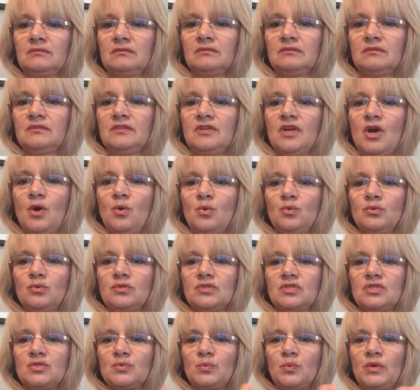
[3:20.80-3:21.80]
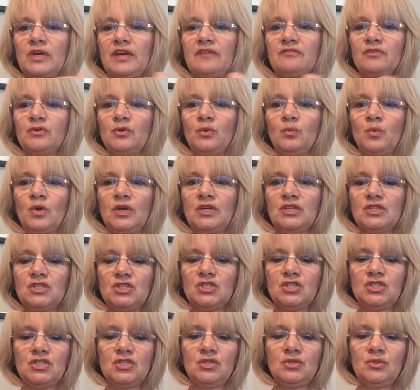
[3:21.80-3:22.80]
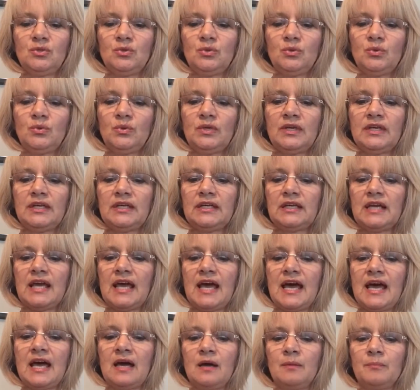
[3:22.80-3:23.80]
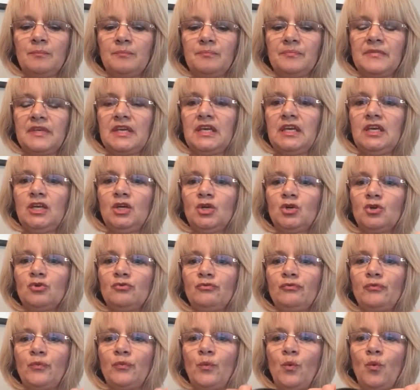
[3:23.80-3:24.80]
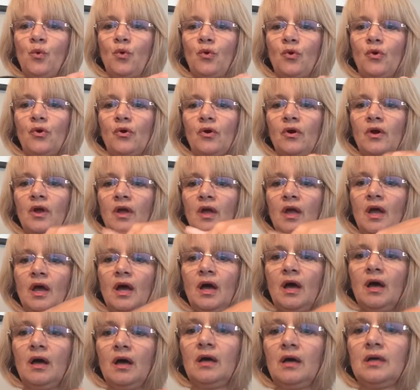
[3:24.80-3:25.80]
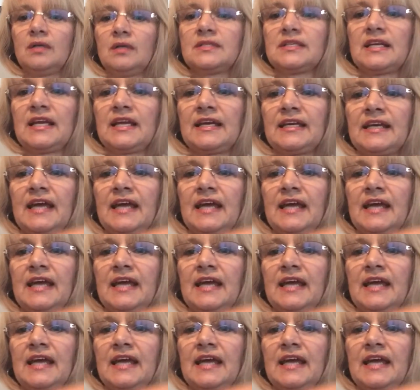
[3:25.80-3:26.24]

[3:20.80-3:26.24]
notes, whatever you want to do. It um, here for uh, it's like an